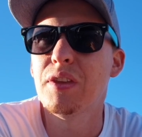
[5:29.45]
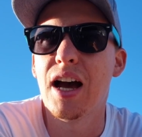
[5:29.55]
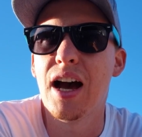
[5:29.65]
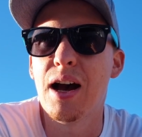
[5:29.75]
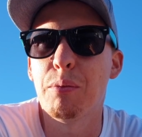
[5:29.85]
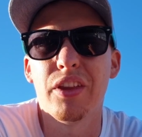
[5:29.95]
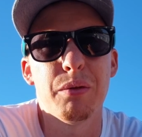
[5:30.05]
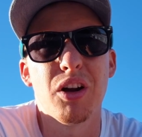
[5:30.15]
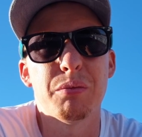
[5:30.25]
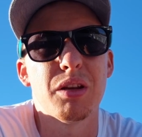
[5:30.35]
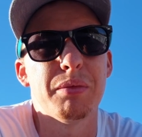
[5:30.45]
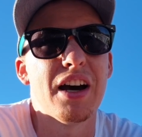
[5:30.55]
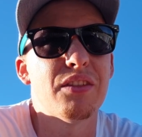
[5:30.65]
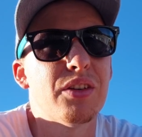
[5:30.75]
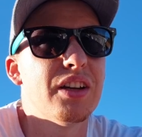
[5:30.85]
or that might have been a
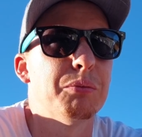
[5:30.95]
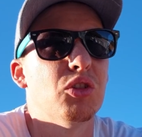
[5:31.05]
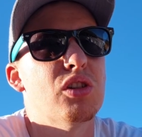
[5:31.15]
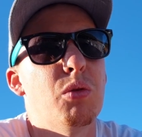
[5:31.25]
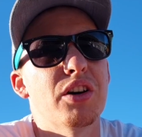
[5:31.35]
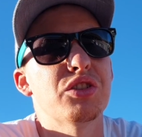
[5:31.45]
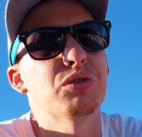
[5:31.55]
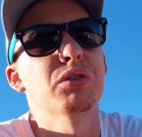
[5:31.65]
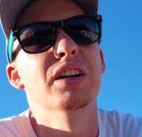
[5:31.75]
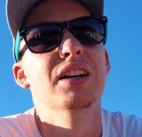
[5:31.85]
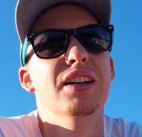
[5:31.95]
part 3, I'm not quite sure.